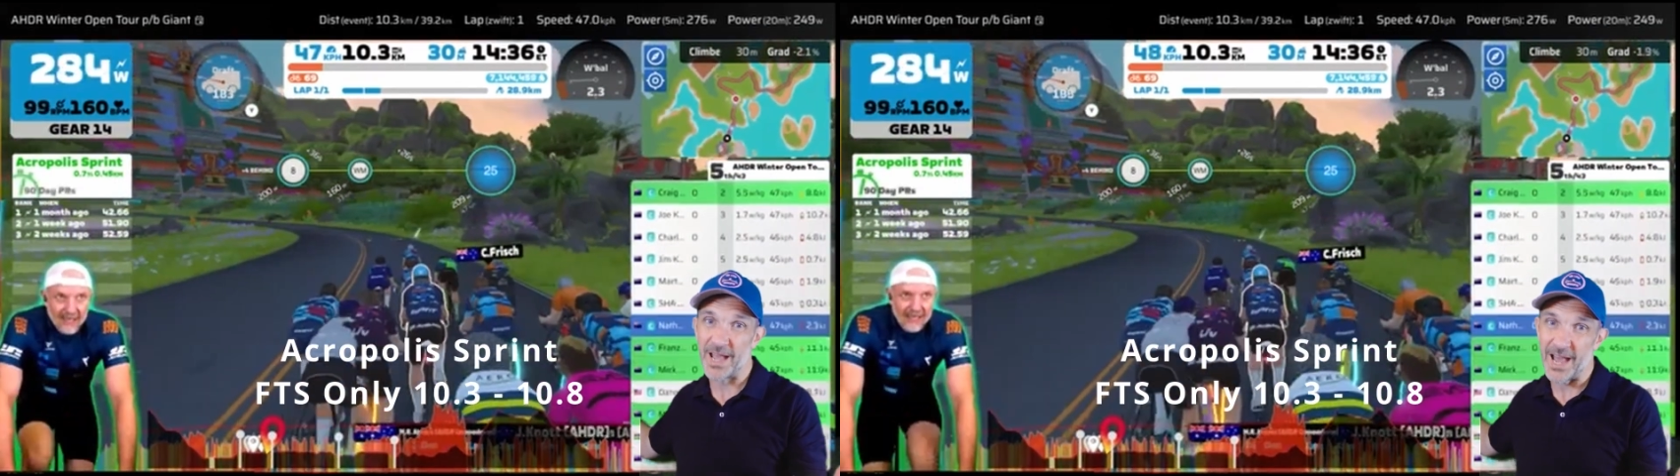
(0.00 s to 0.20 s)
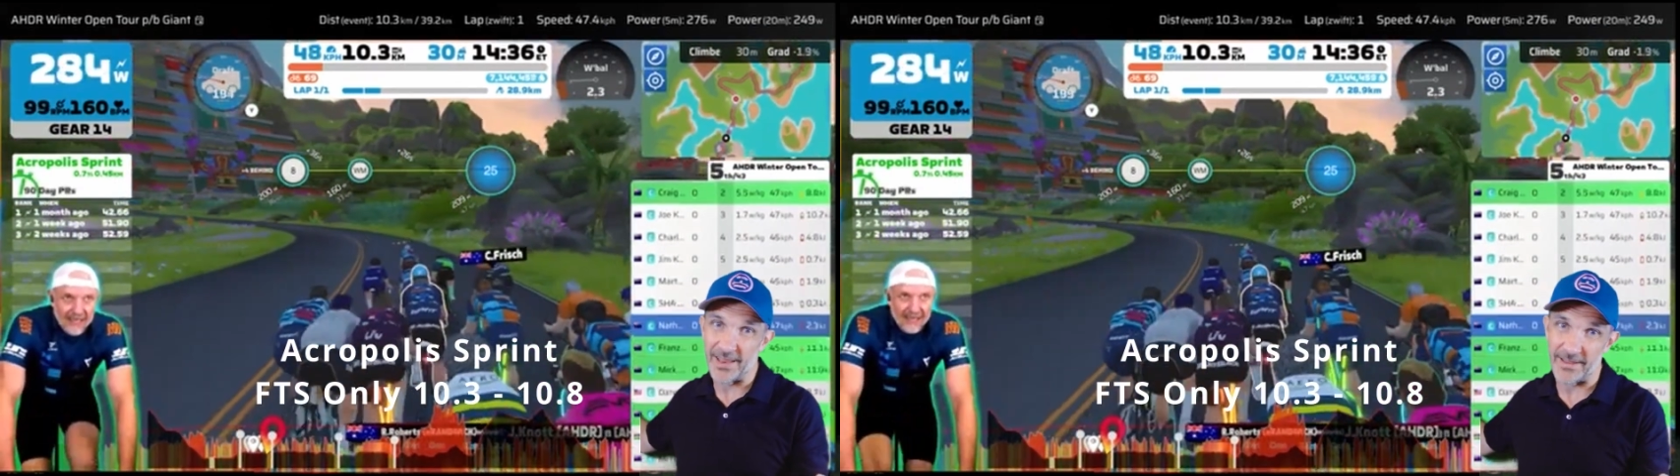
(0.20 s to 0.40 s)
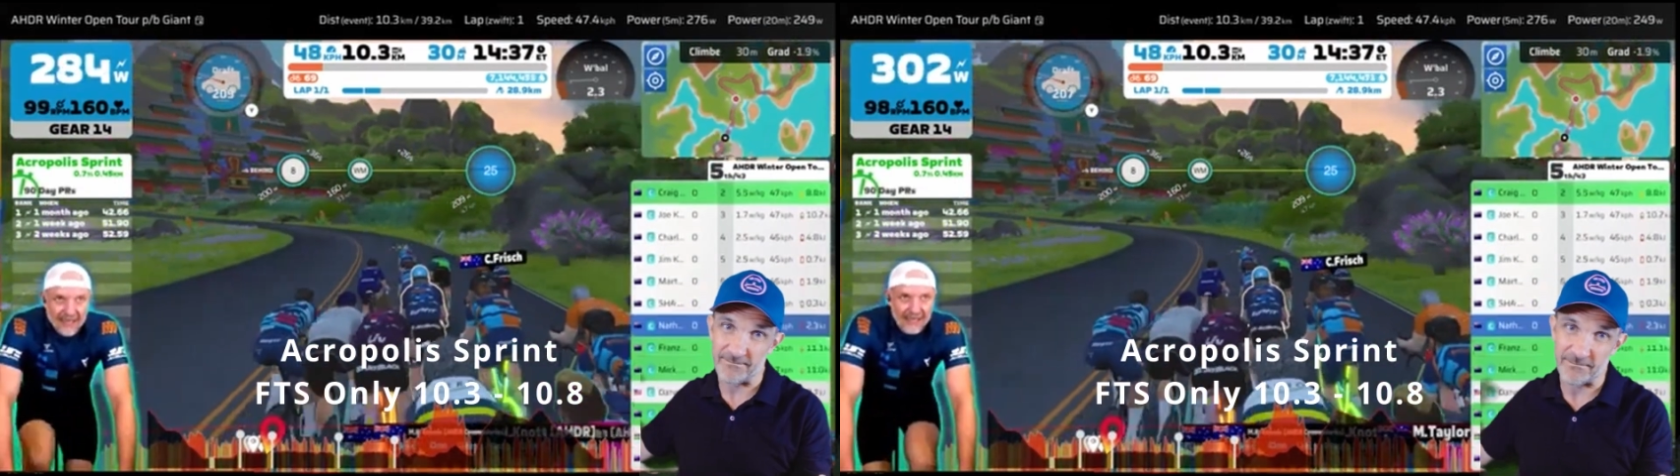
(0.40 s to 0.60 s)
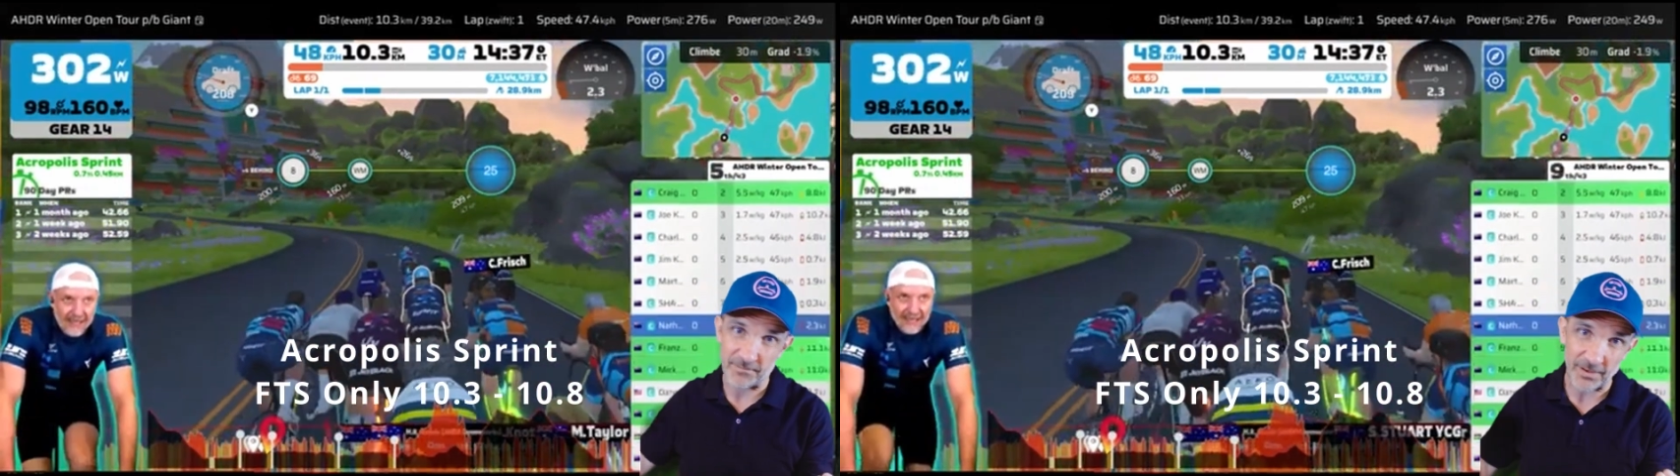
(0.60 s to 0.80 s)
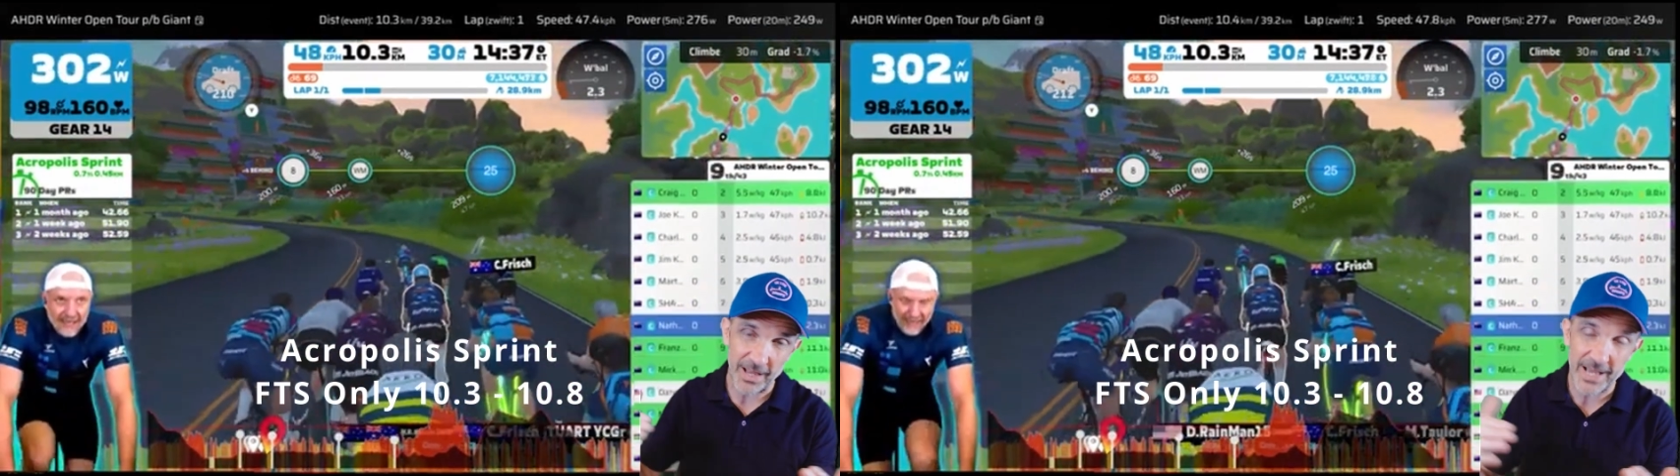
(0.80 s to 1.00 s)
and then
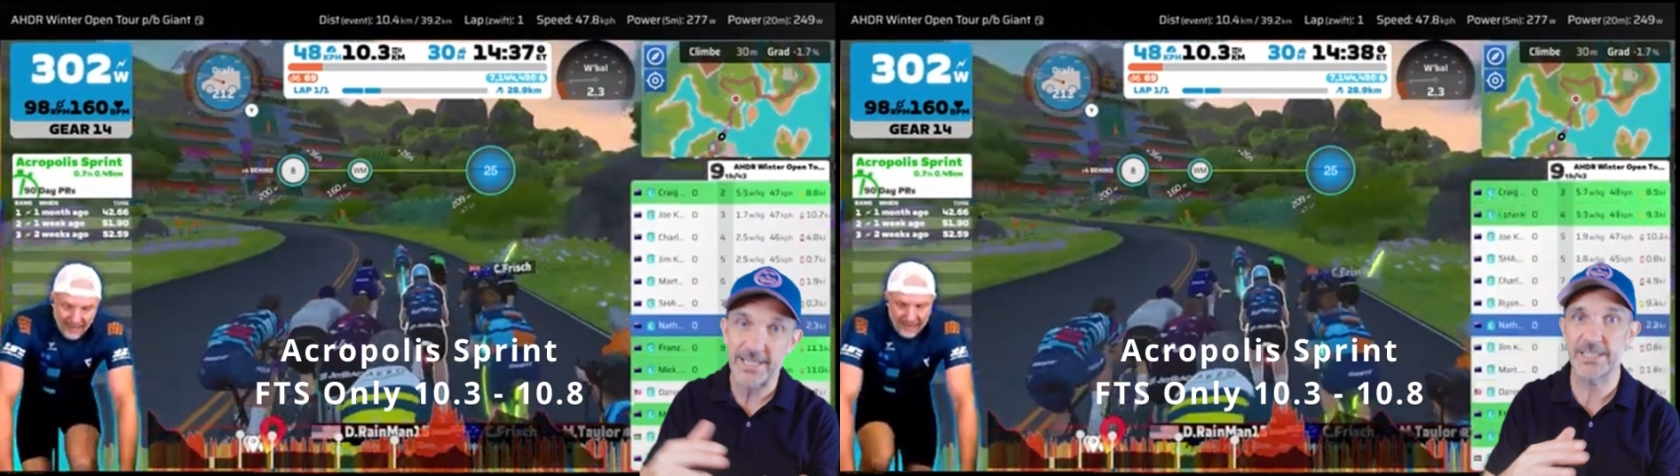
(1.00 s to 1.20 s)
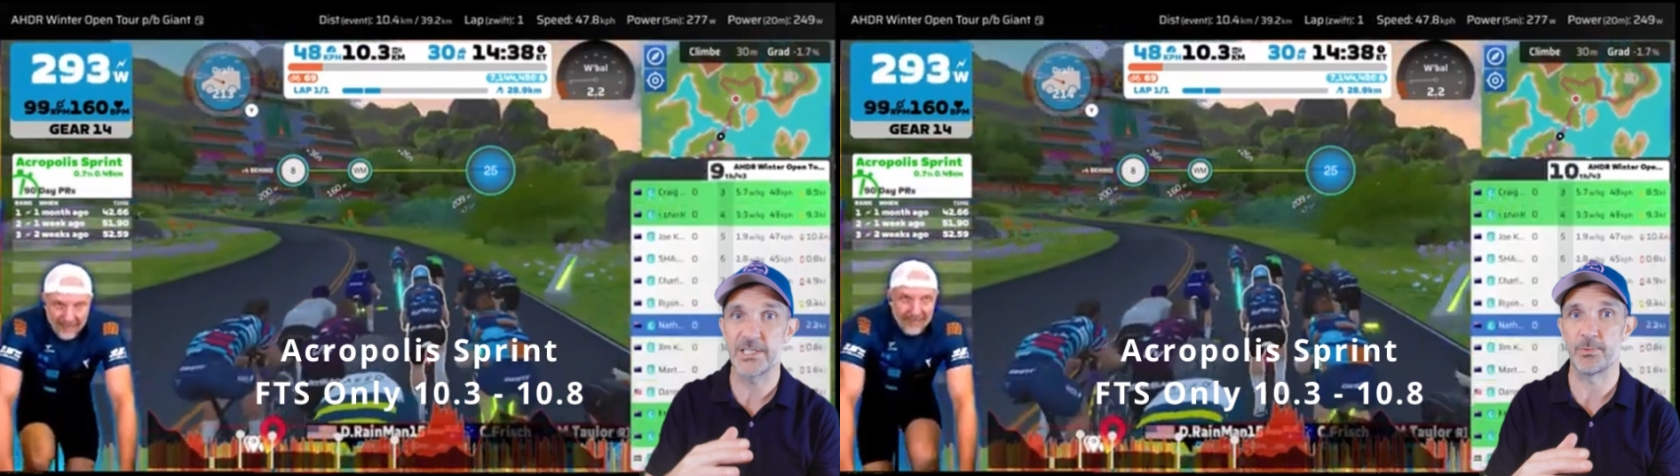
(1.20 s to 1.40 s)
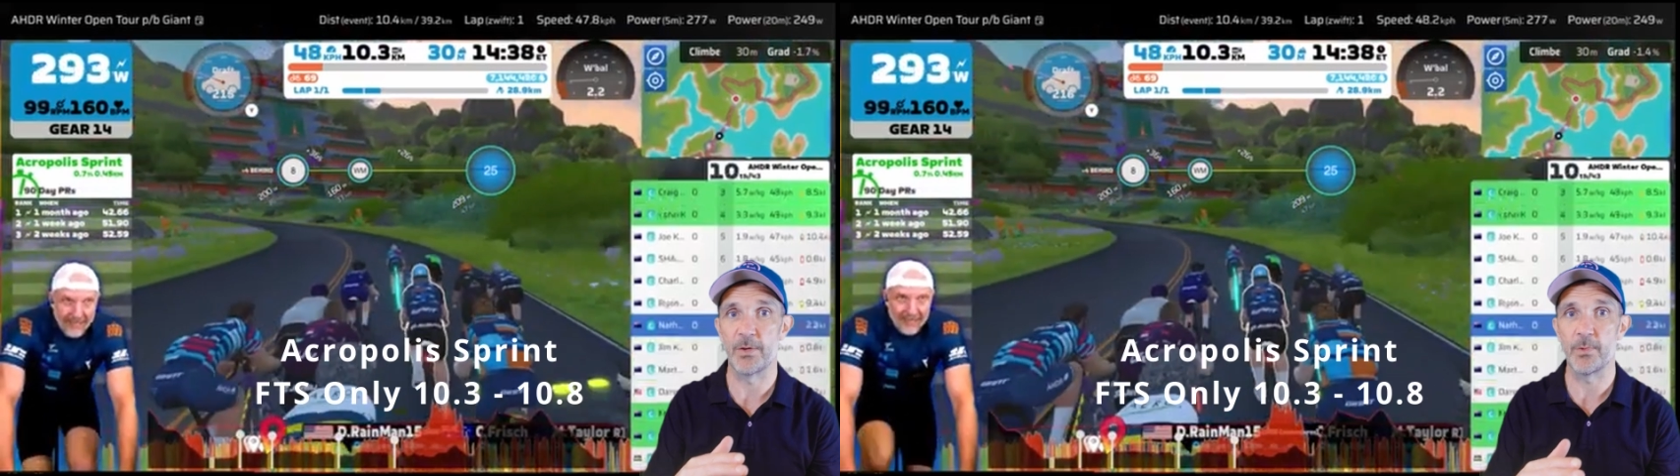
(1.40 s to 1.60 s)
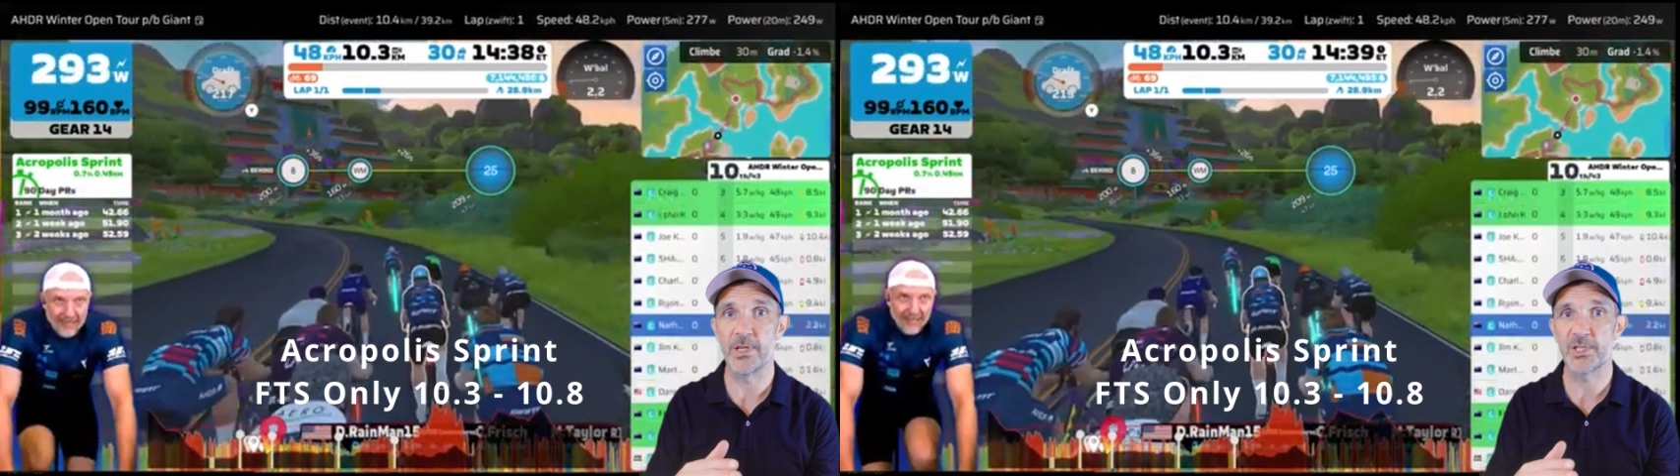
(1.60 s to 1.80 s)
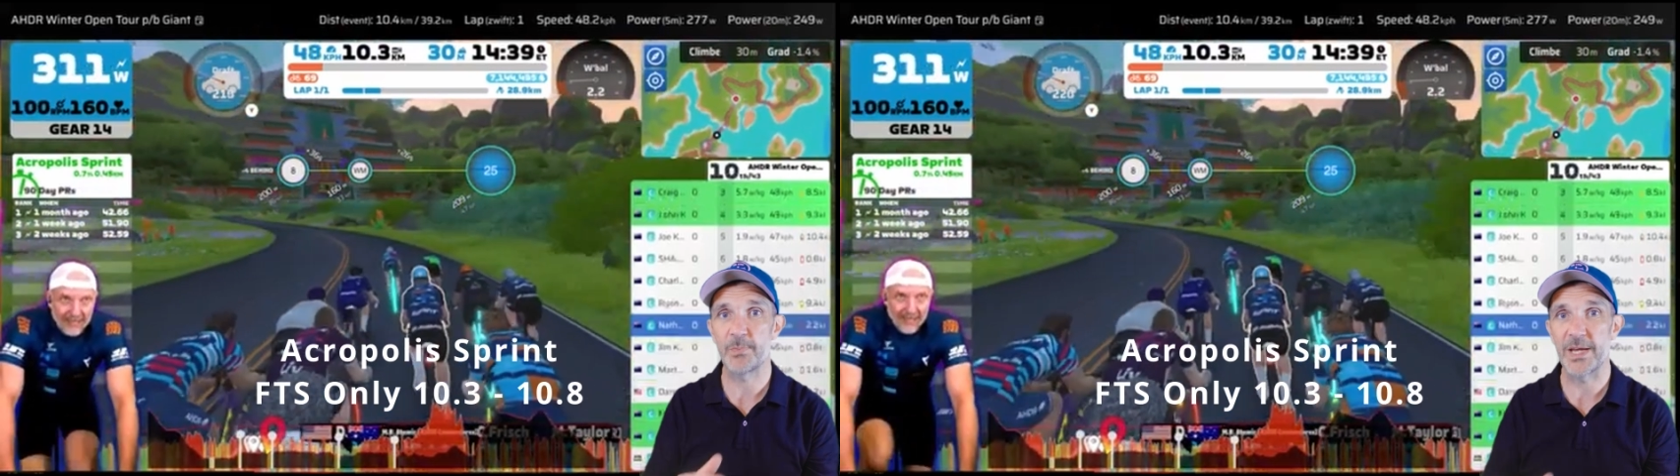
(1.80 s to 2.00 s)
fly into it with
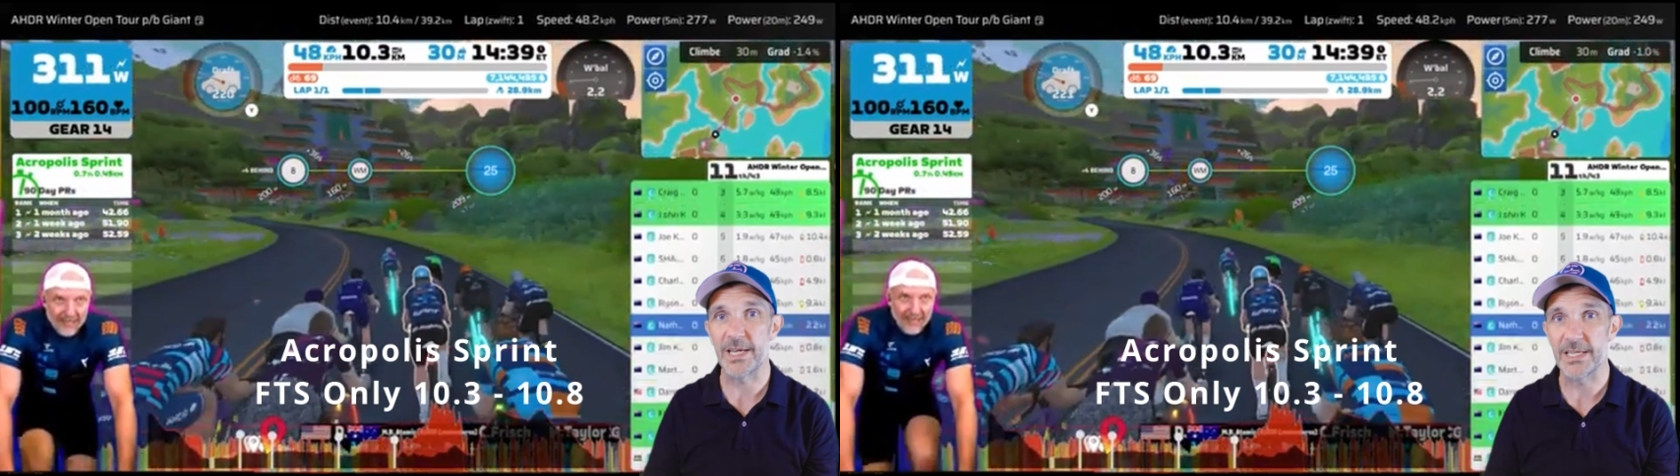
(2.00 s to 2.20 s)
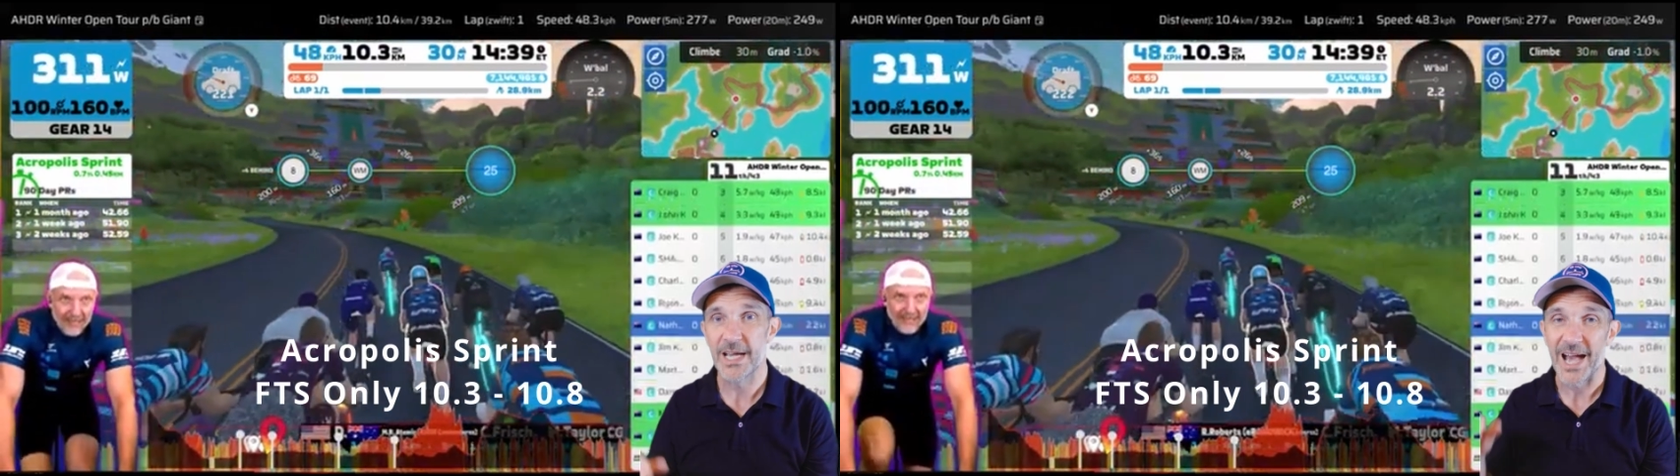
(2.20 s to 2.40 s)
speed,